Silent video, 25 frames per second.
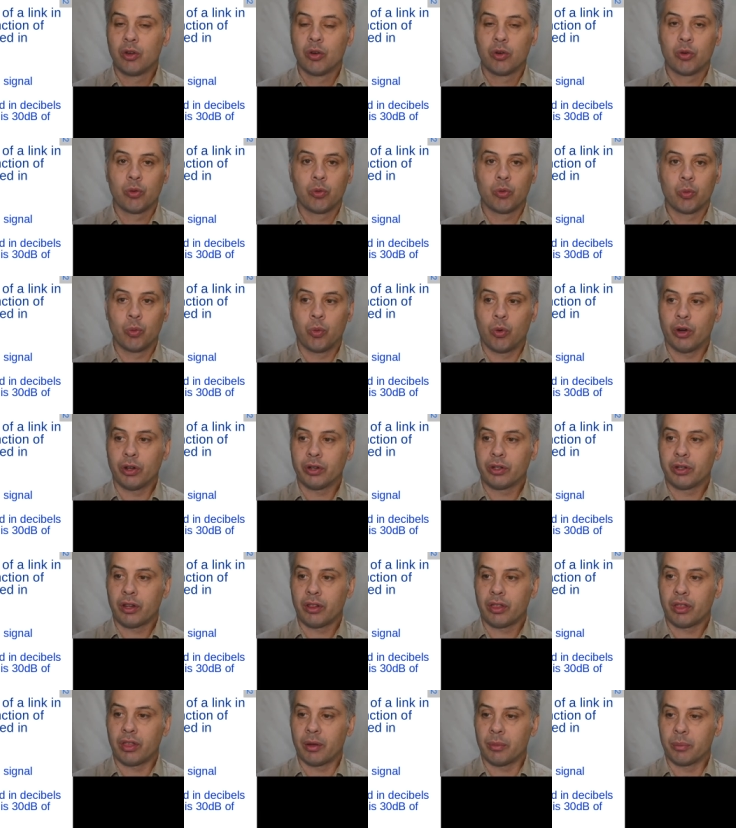what
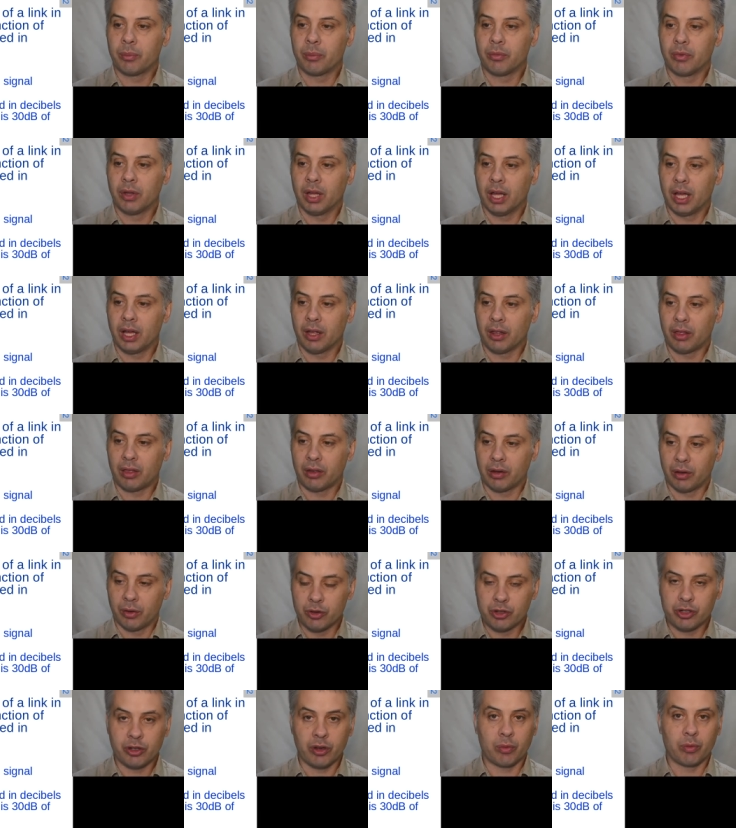some uh,
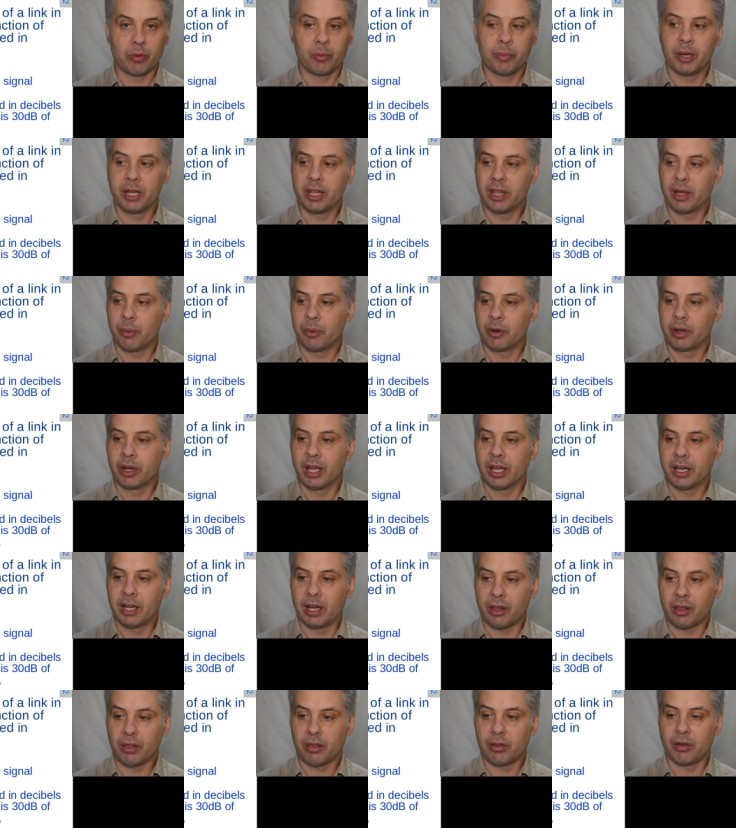solutions would be that would get
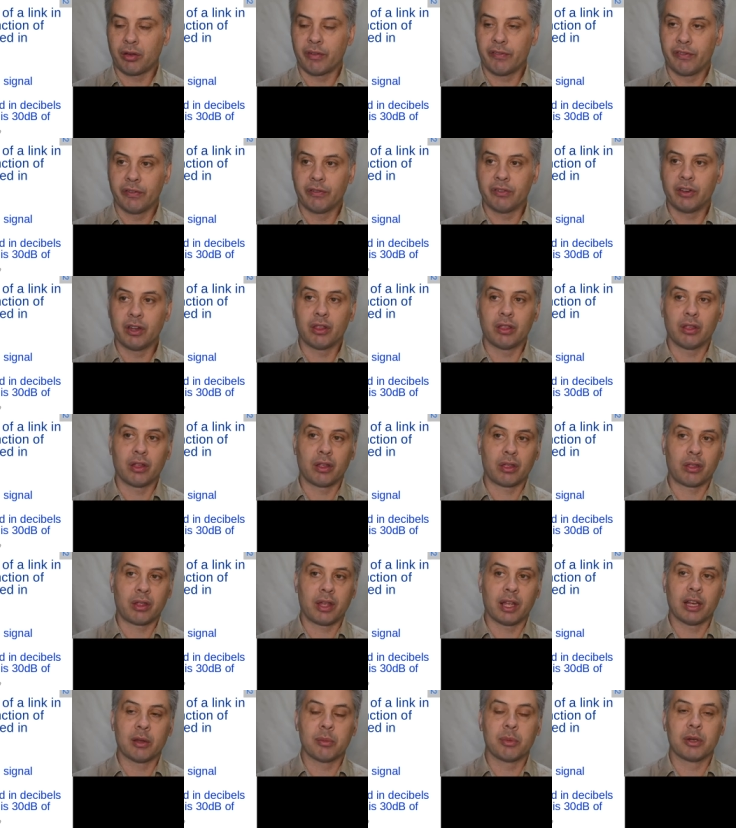us to 56
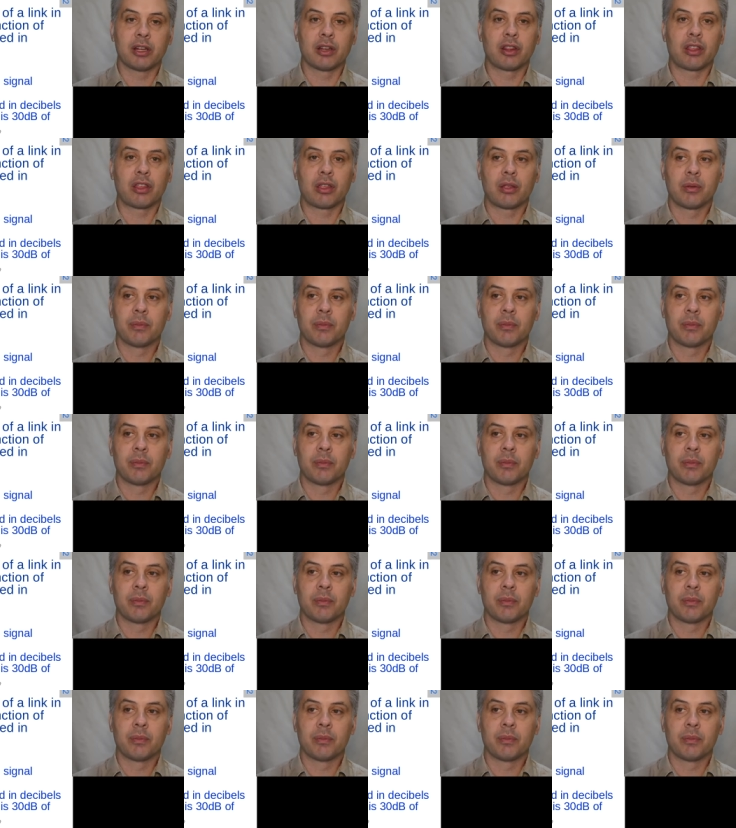kilobits.